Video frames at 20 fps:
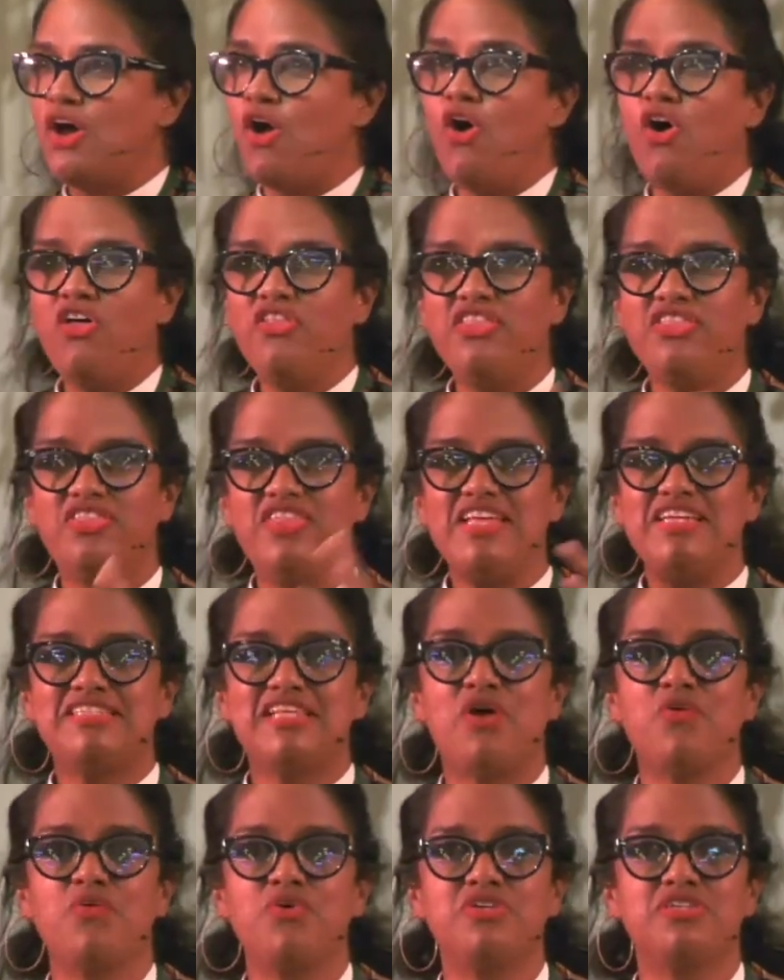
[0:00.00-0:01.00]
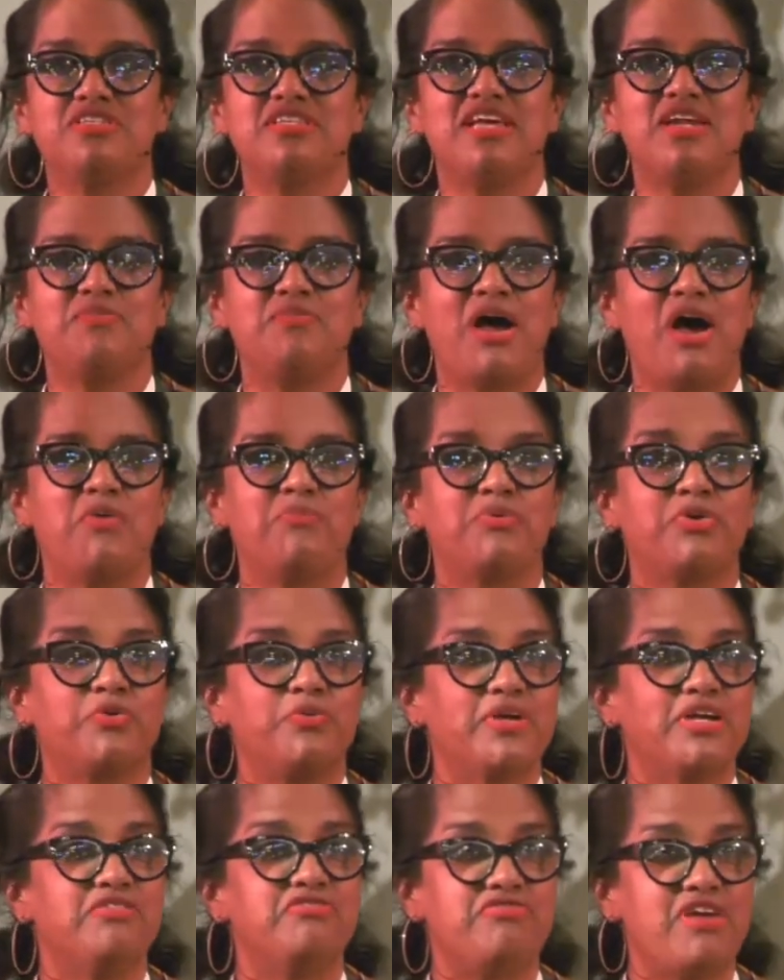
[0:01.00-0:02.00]
all the things that were said about
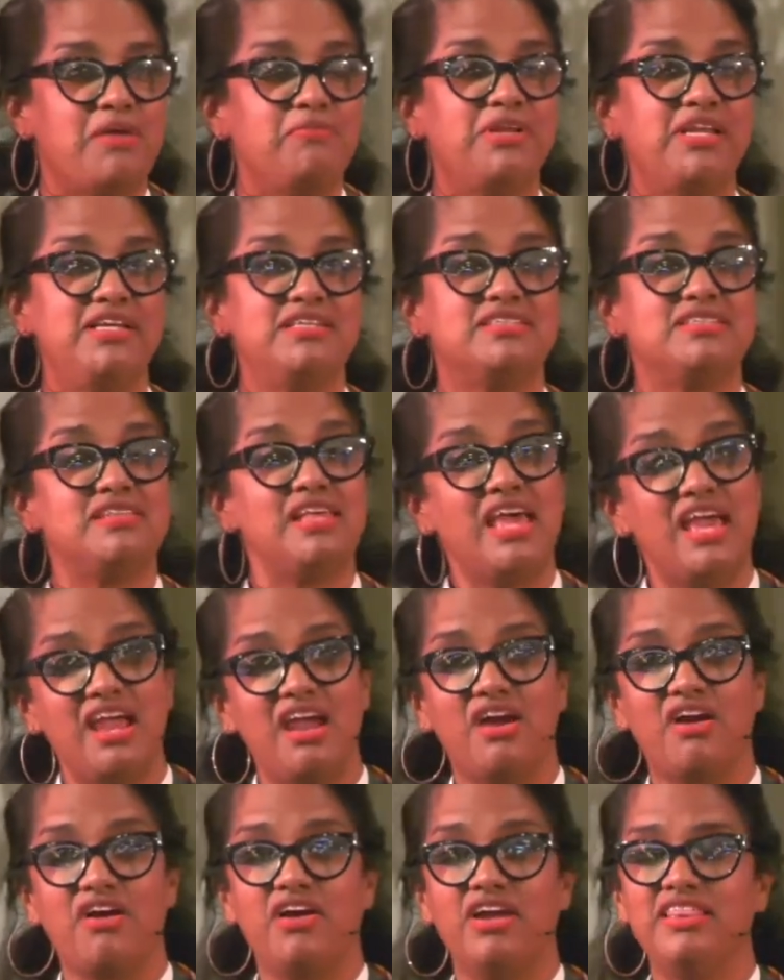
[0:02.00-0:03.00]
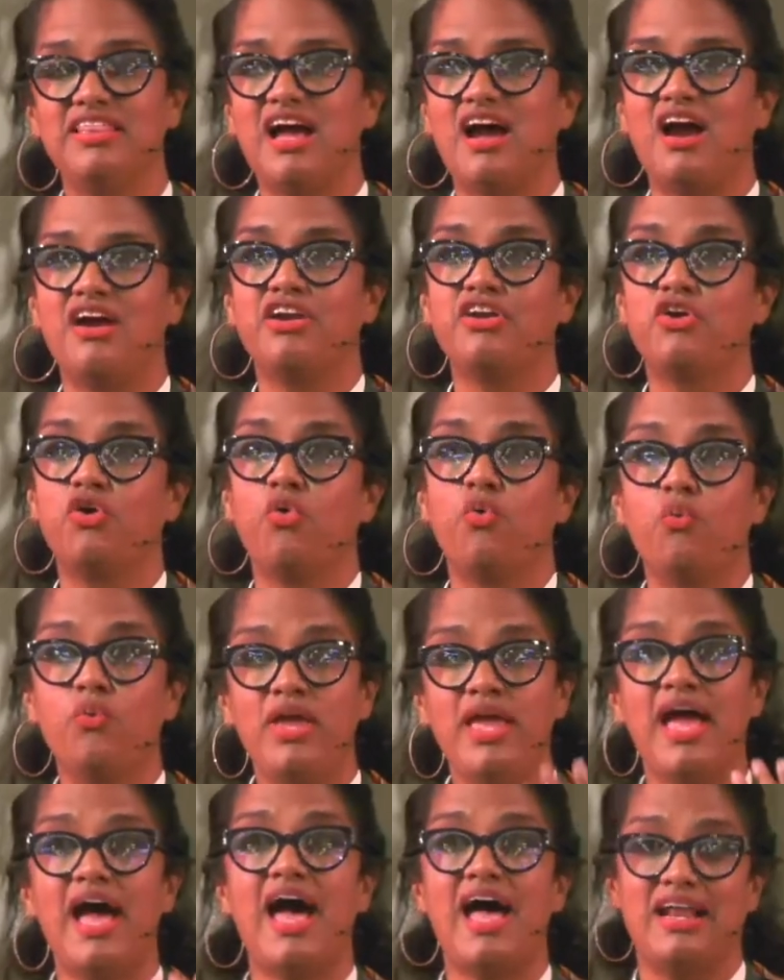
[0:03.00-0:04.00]
Puerto Rican families there in that article,
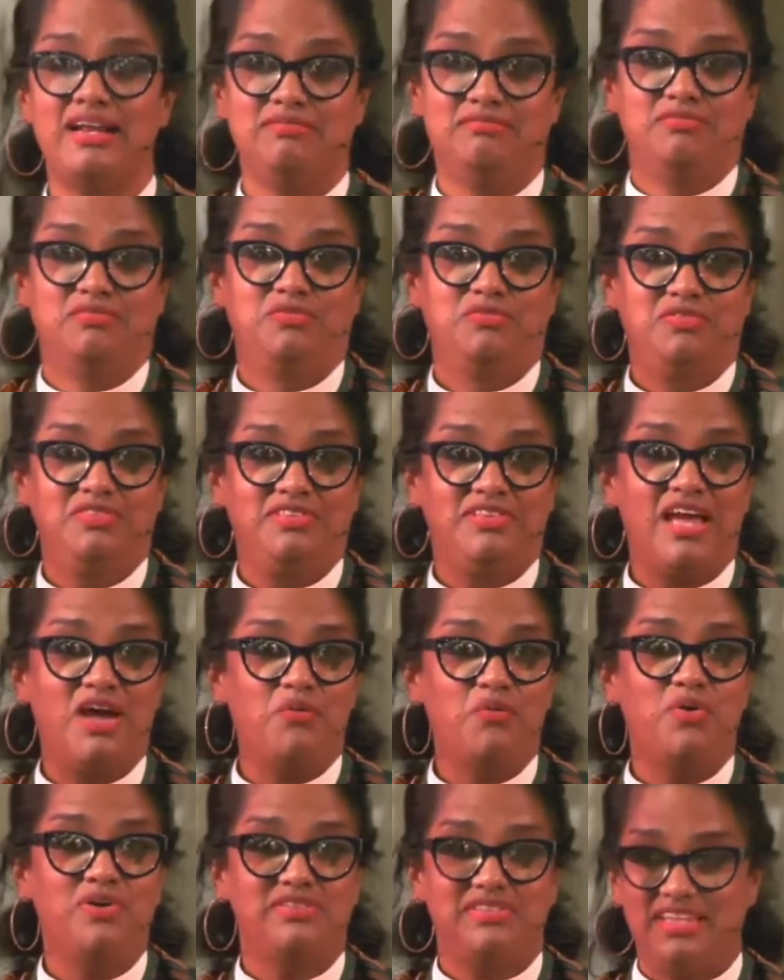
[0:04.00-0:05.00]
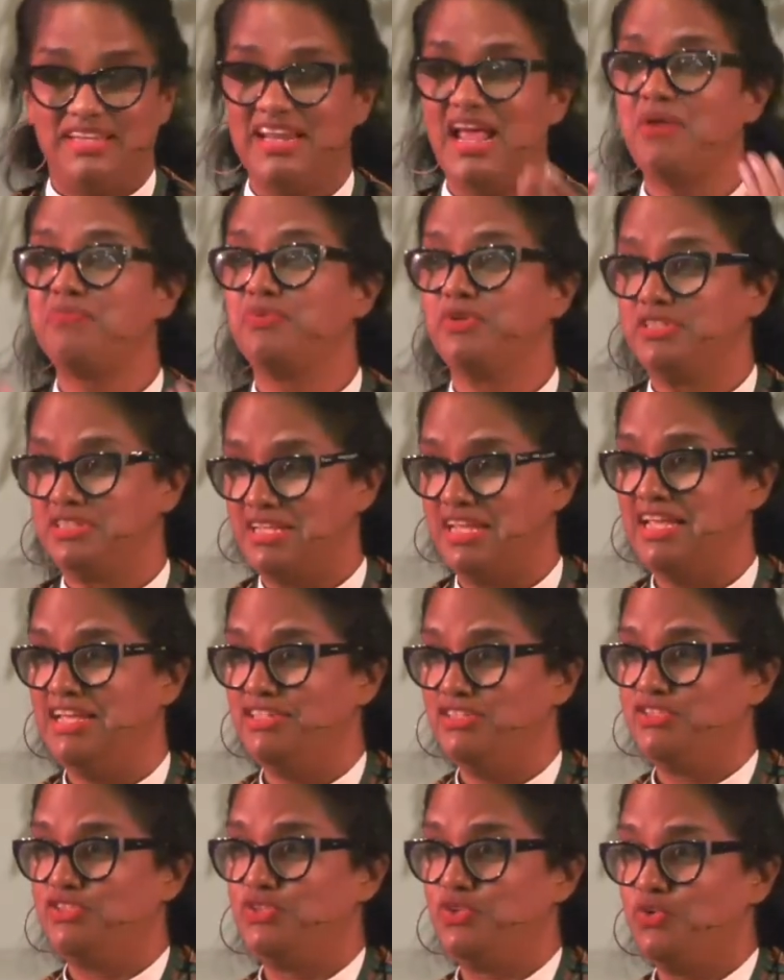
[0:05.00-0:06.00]
we had, that did not
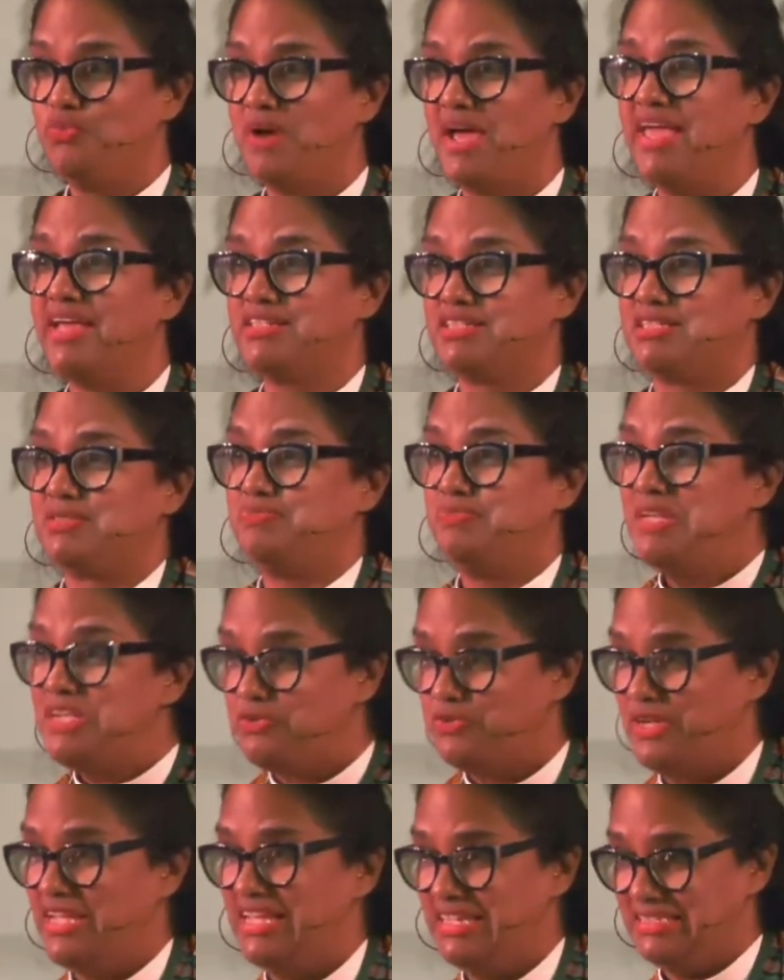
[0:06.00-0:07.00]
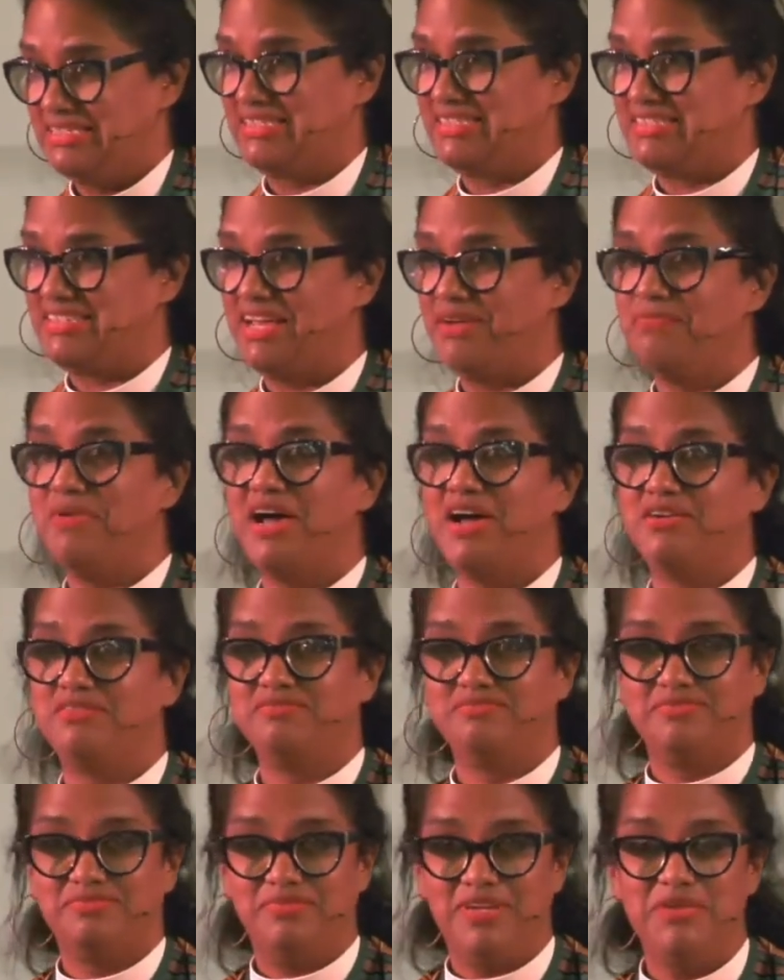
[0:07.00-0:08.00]
pertain to my experience
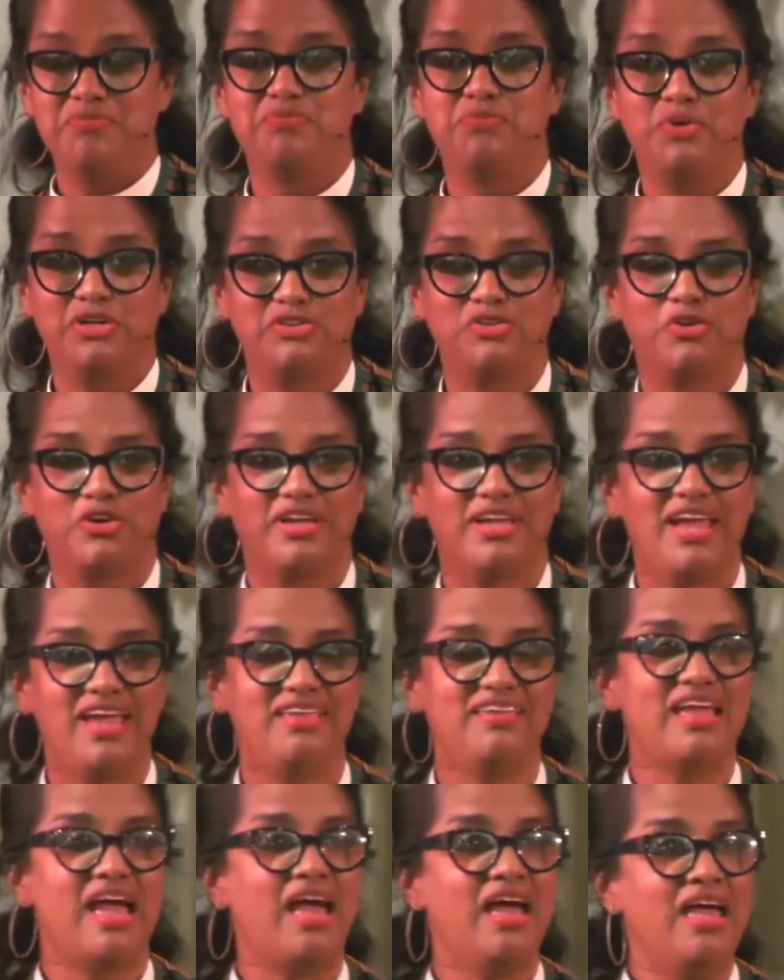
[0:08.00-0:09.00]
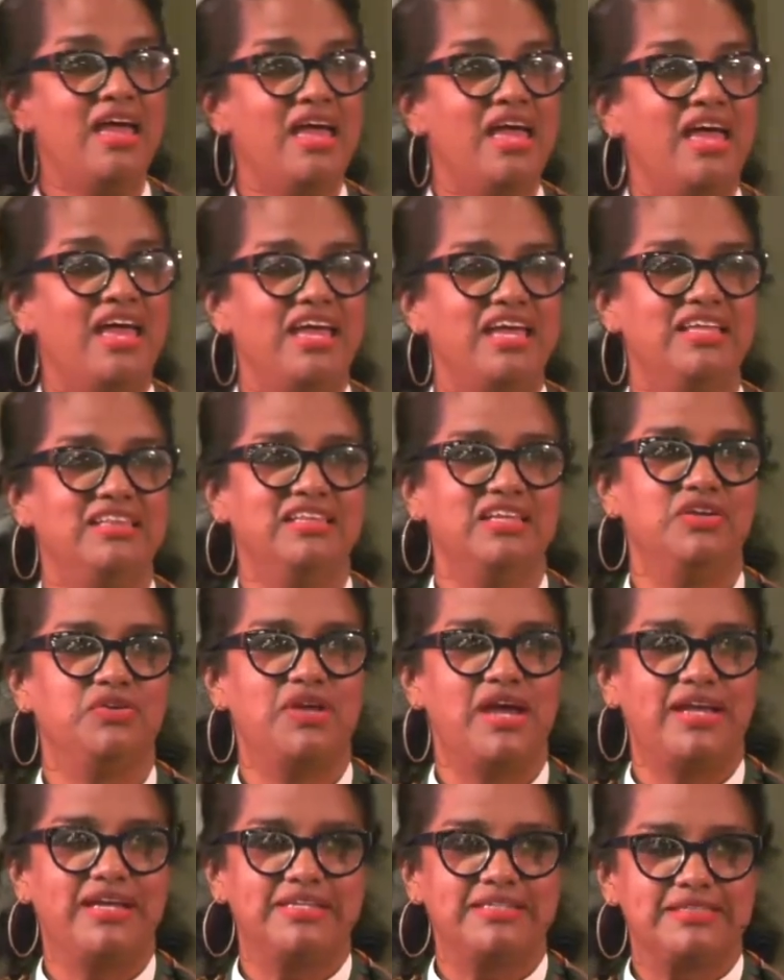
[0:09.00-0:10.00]
about being Puerto Ricana in the
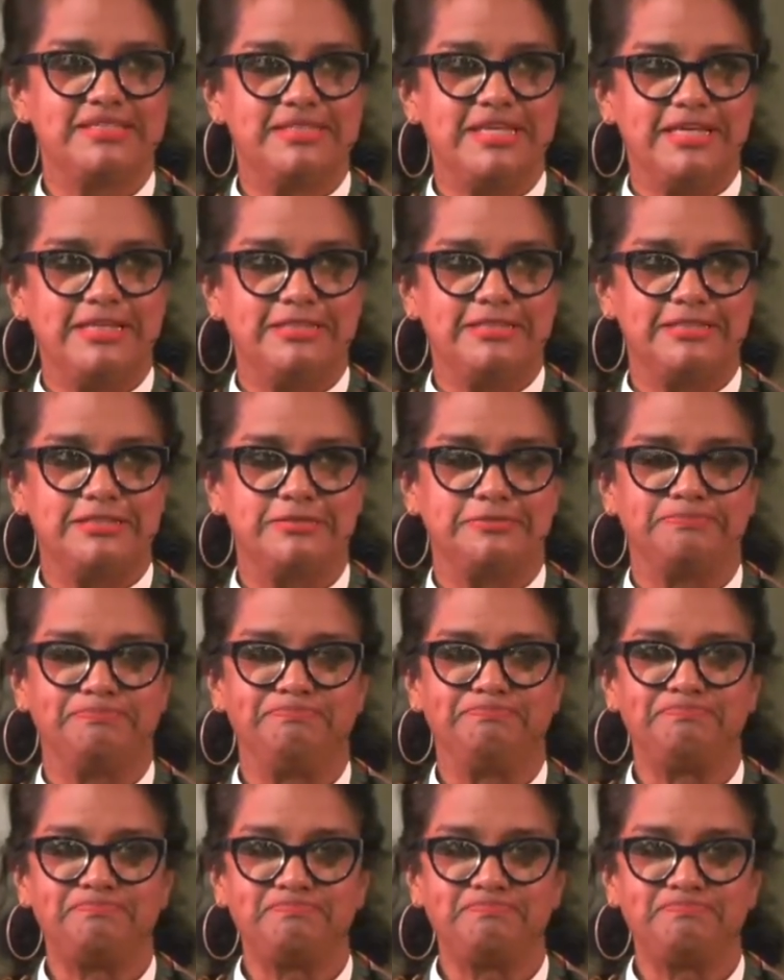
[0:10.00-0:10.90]
United States.